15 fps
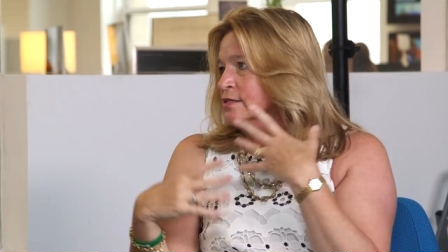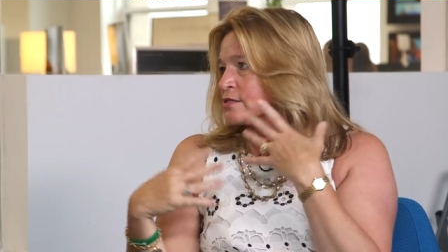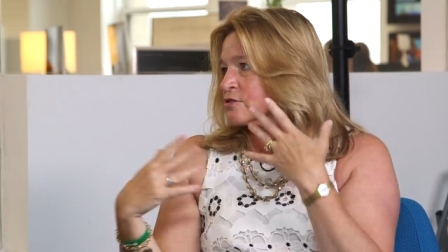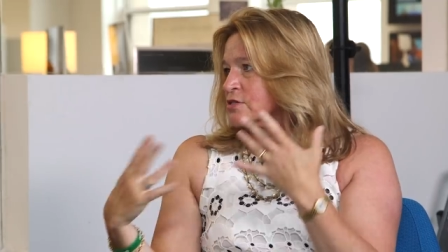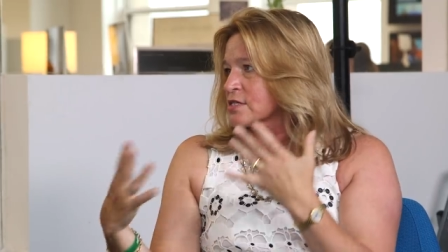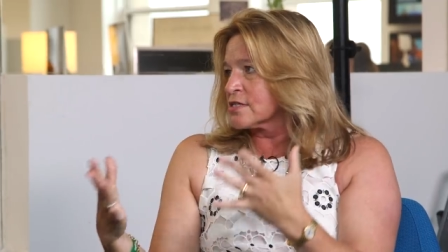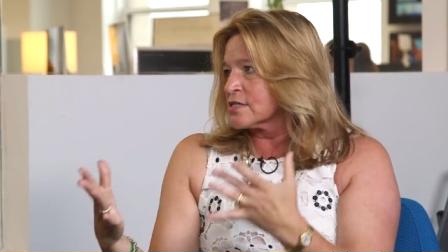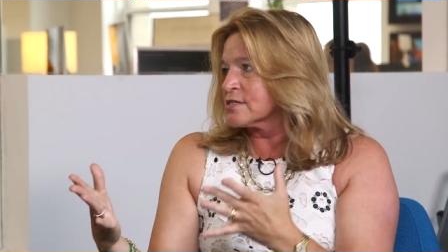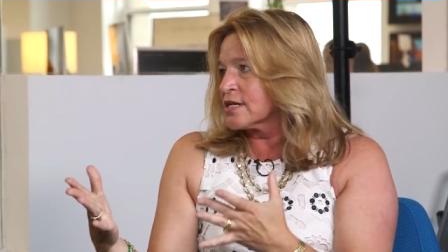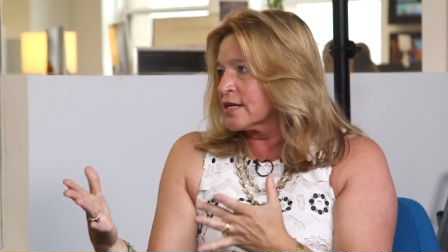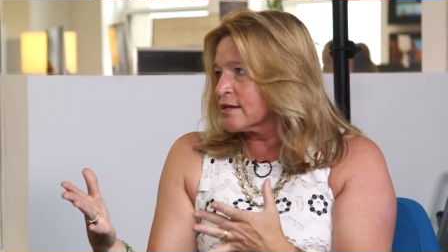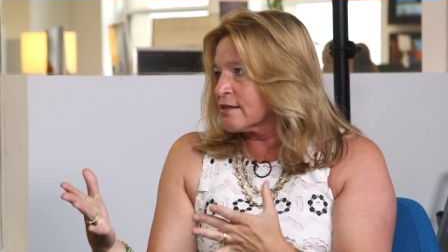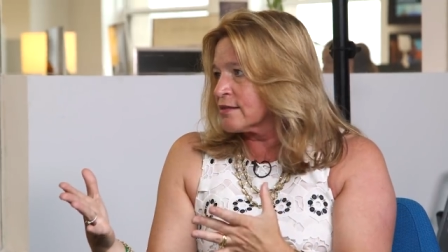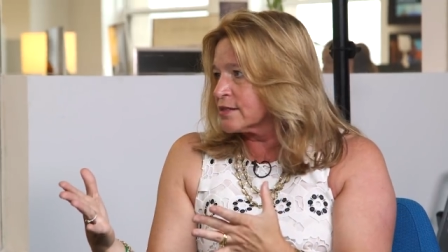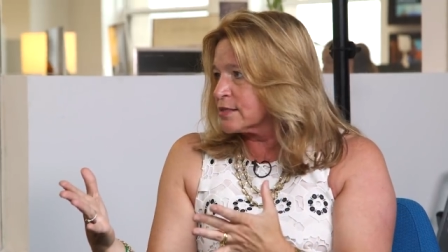so this isn't
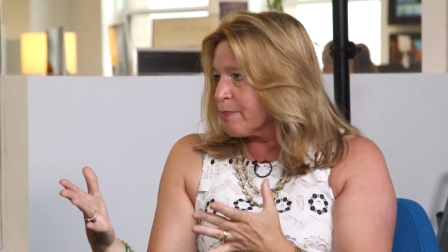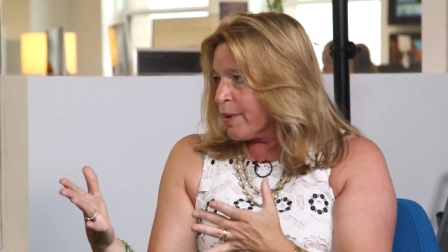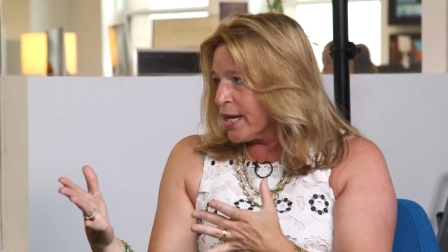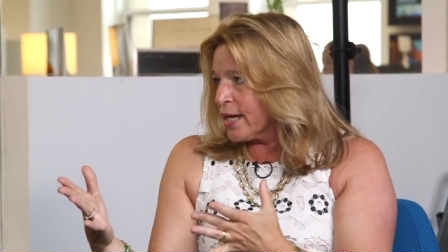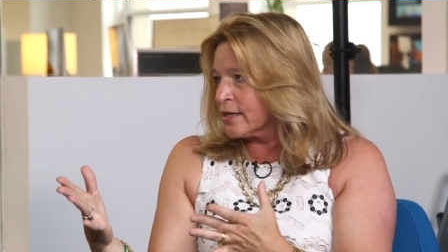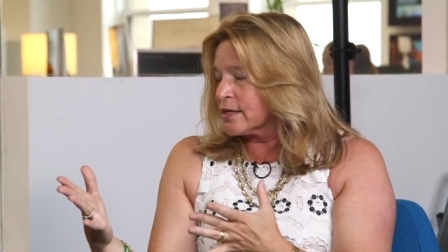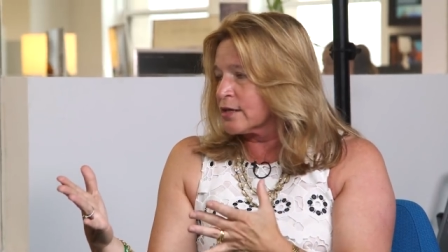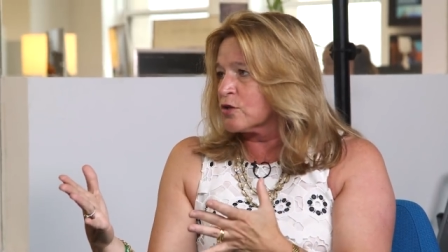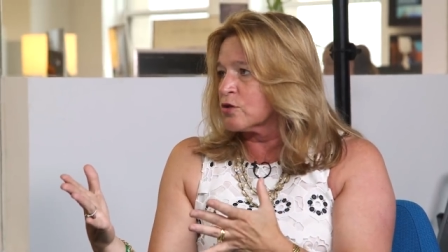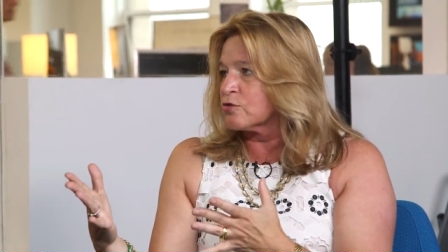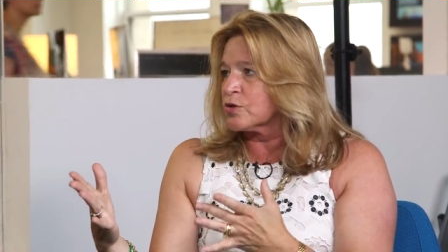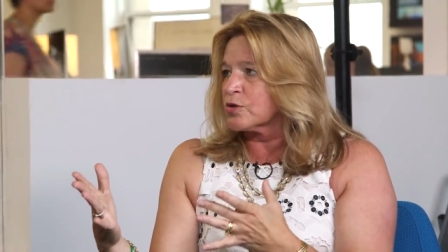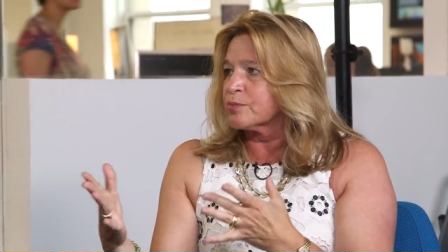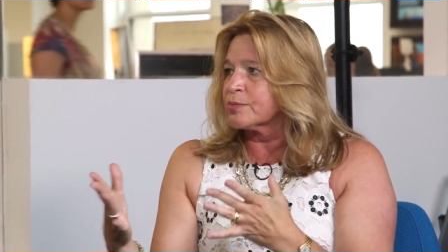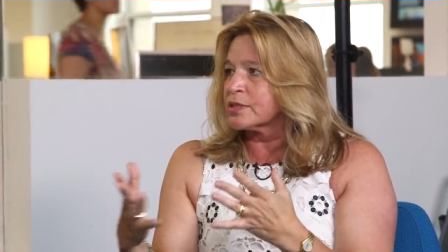anything to panic
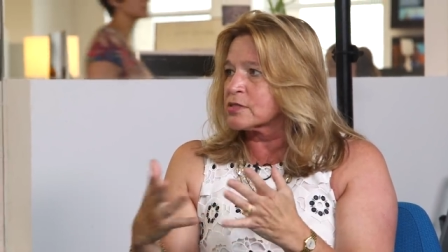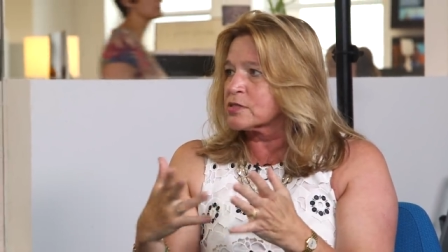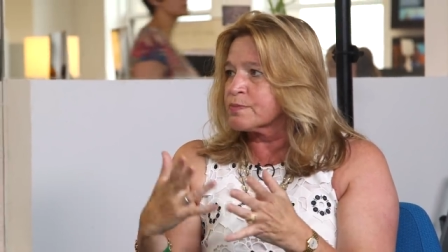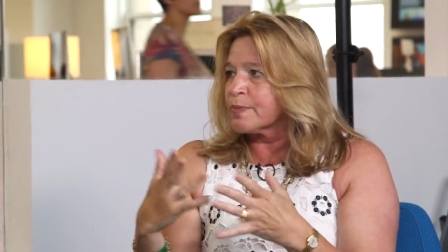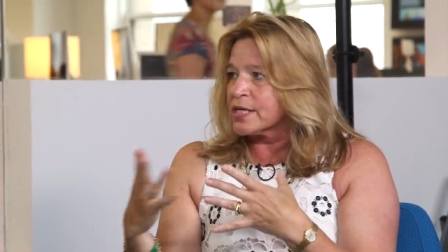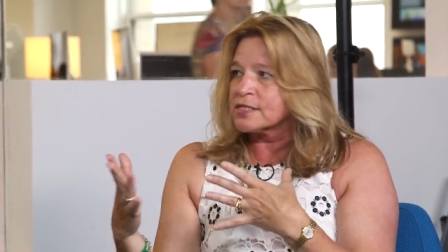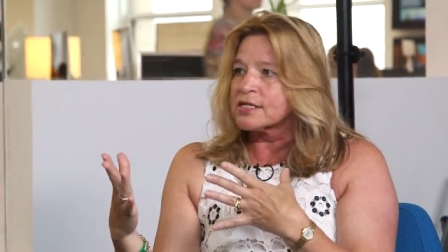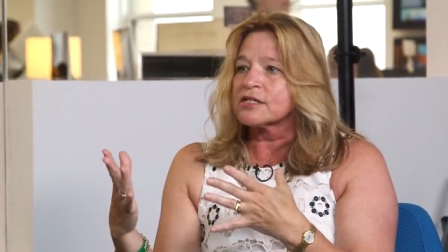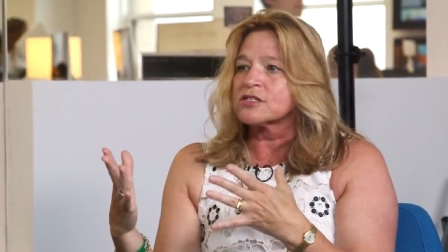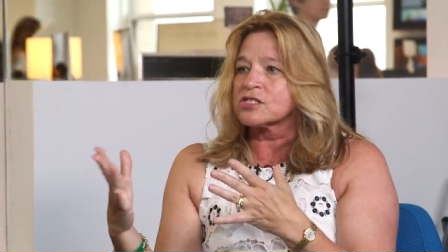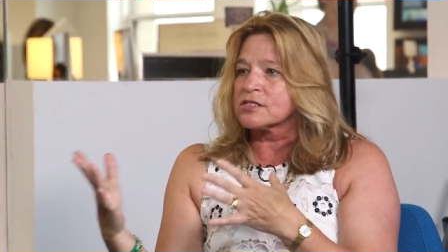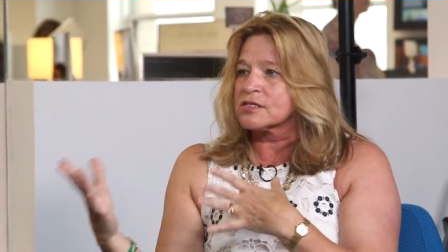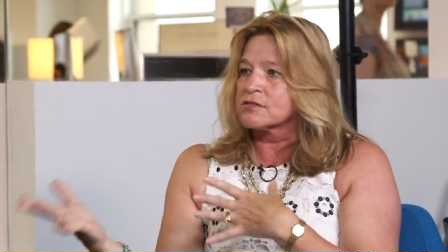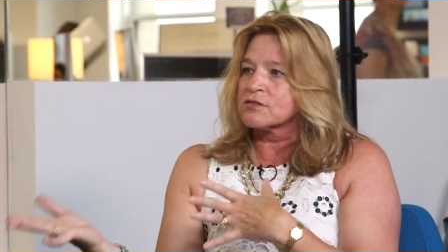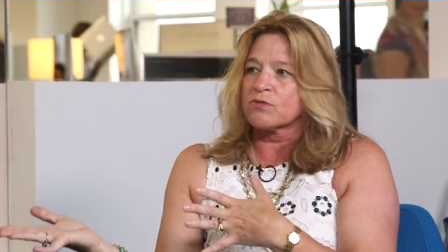over, but space
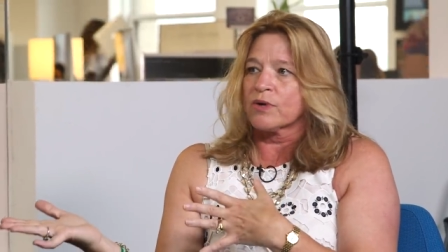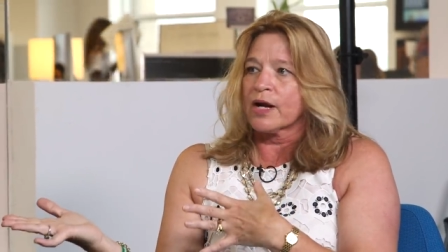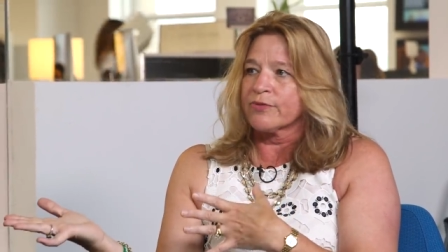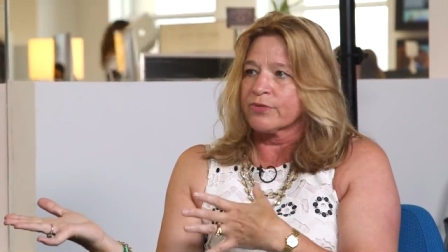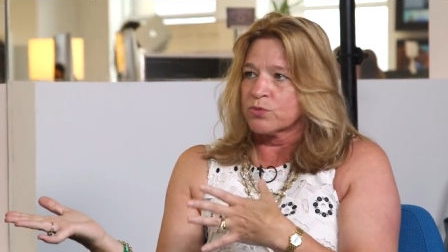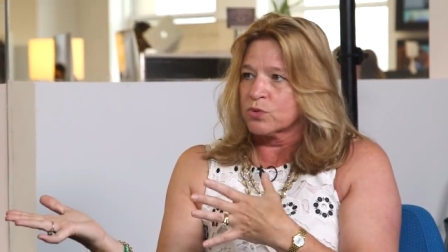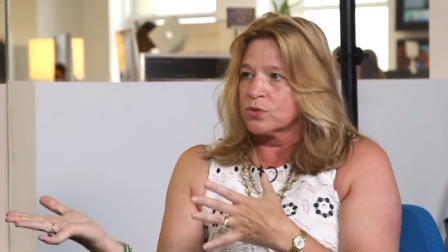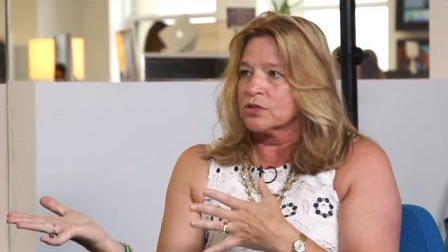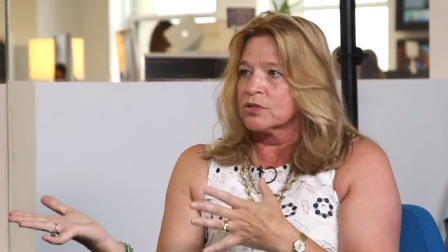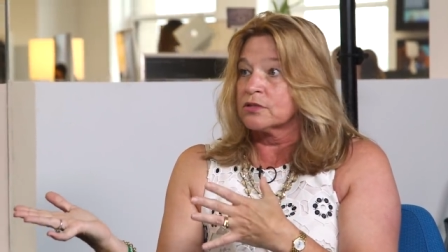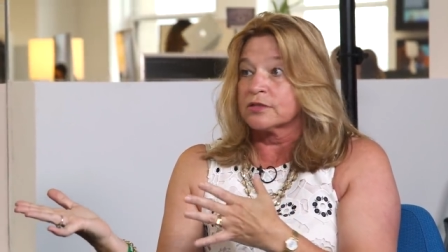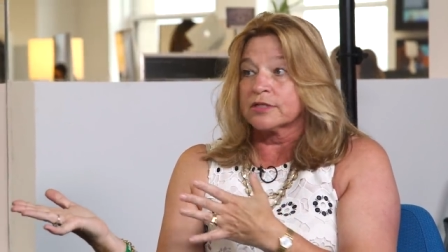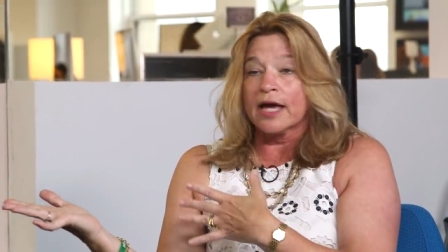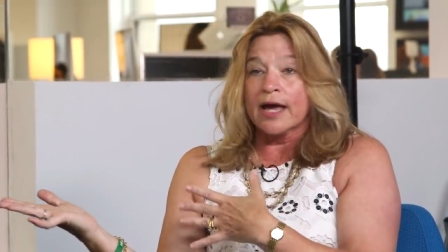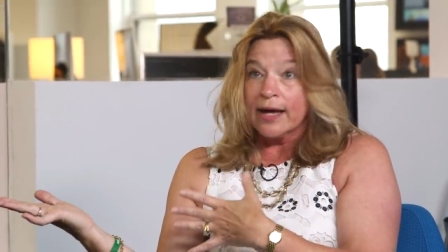agencies around the
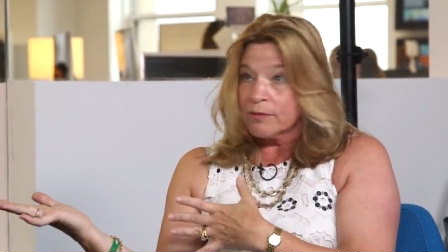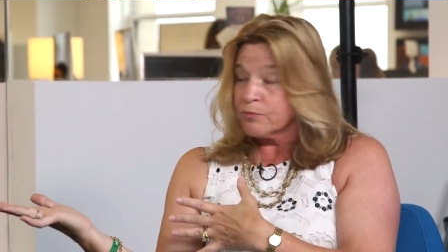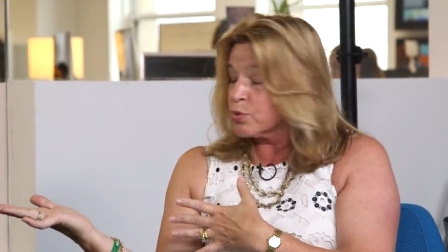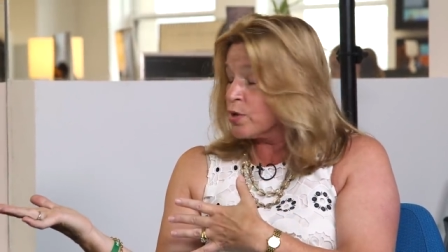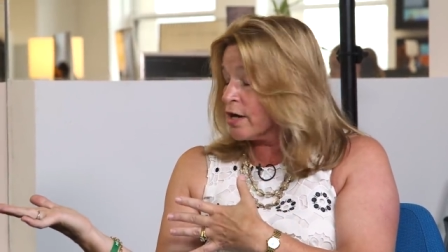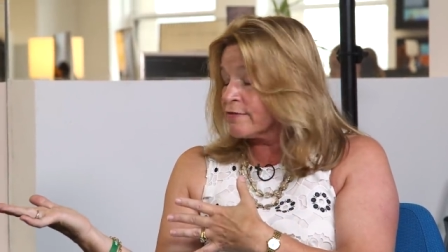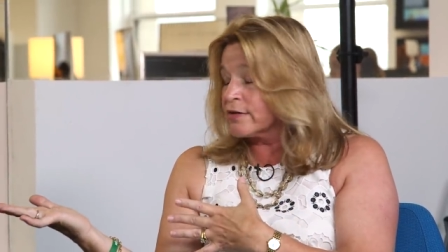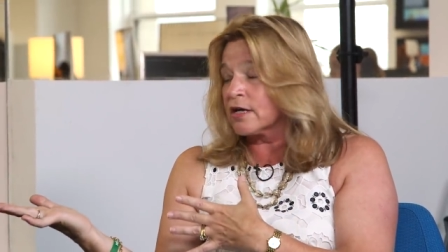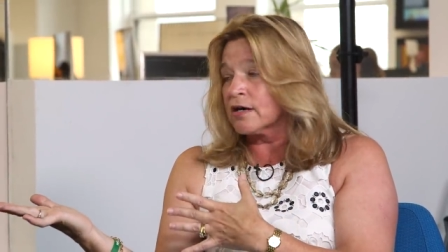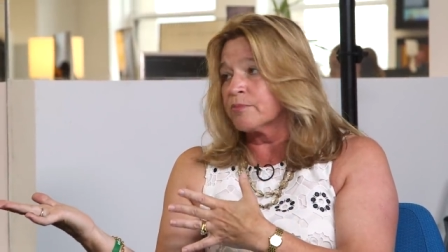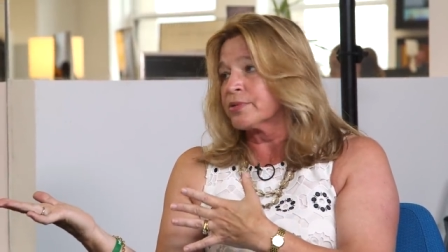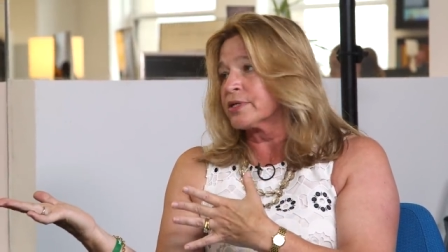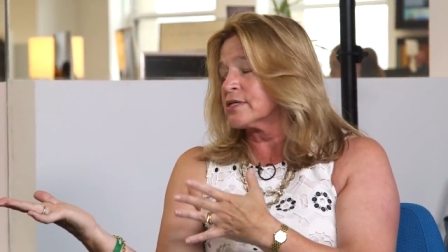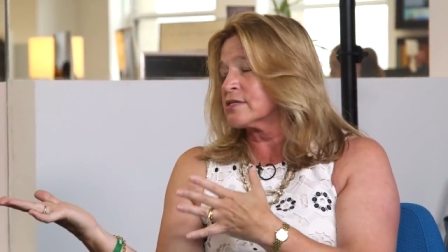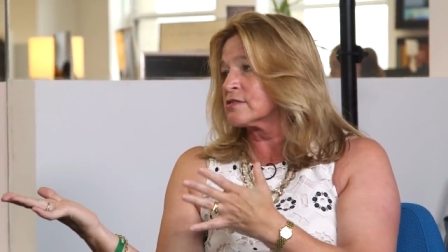world and private
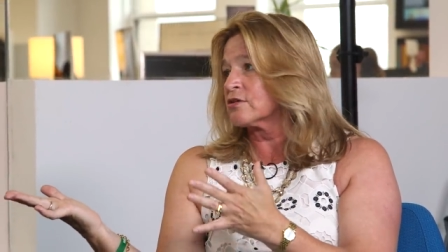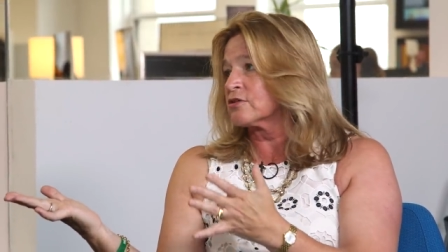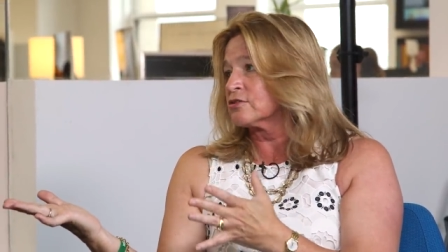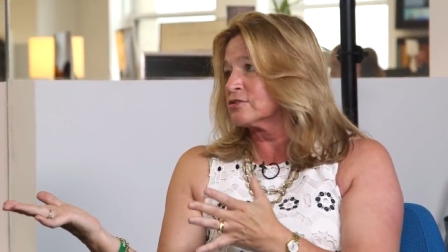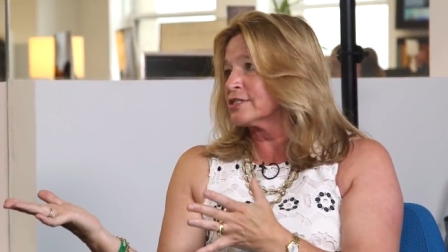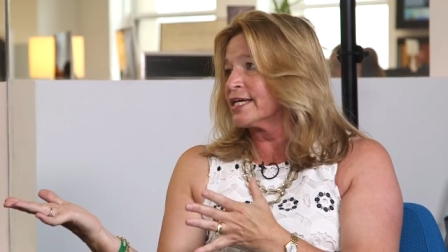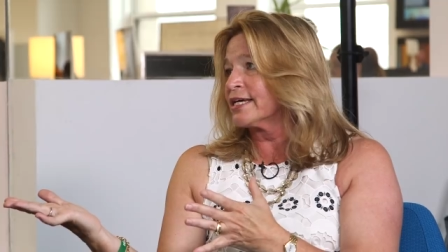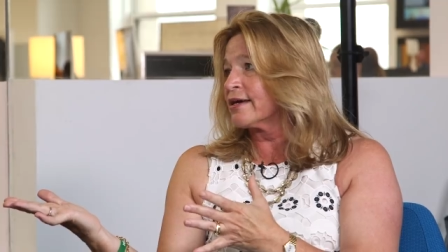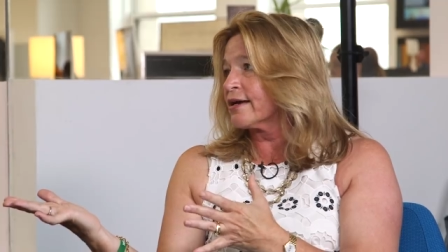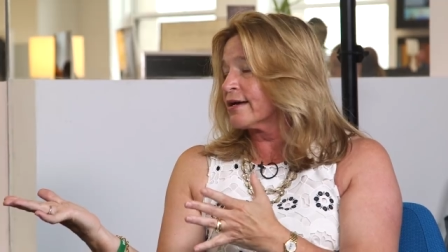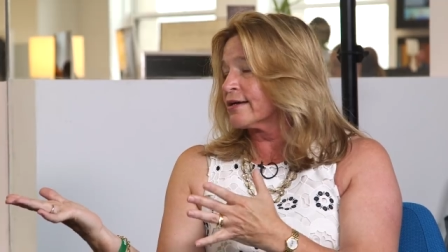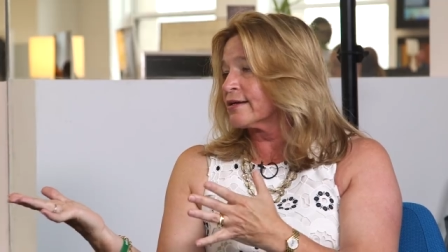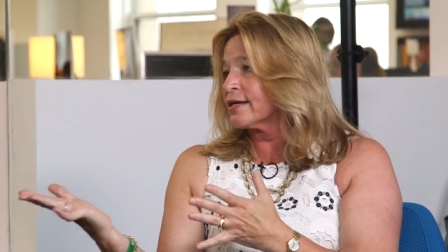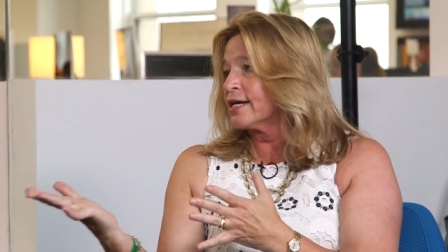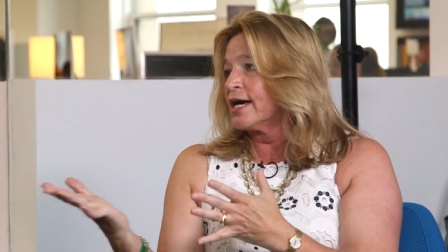companies are looking
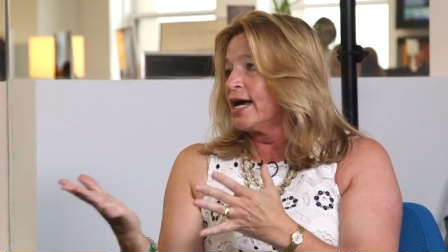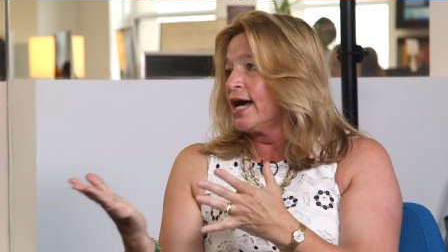at